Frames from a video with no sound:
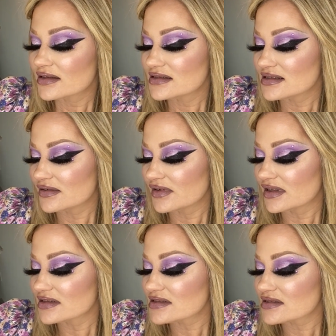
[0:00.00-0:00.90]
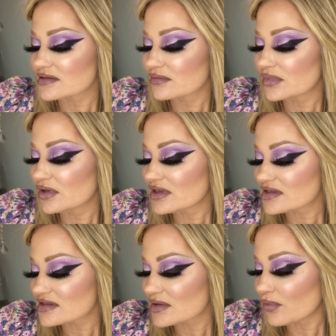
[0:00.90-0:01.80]
Deviant's Beauty
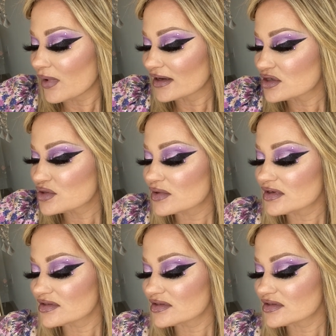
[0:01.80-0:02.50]
Sleep, Wet Jewel.